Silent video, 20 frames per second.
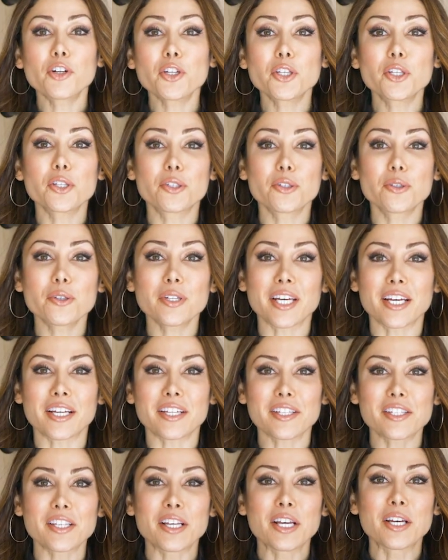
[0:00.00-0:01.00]
before you do
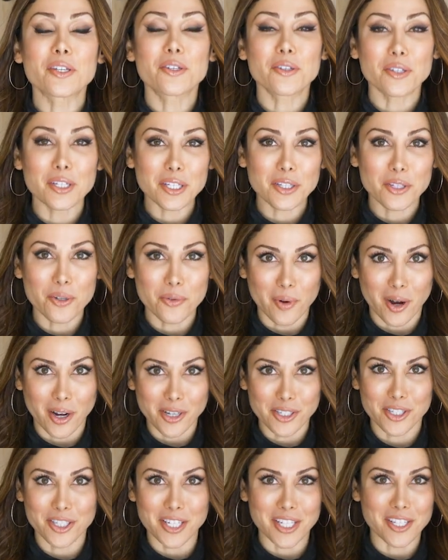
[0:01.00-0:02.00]
this, you need to
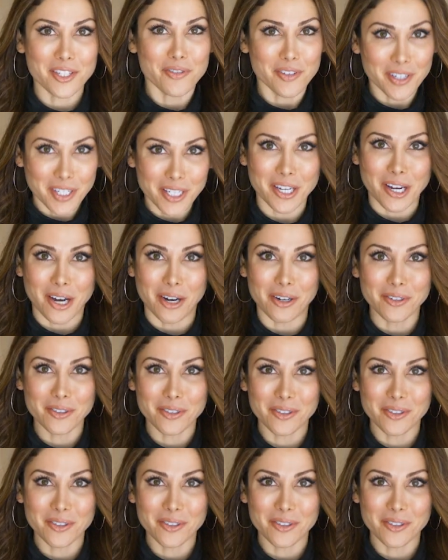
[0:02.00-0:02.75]
watch this video.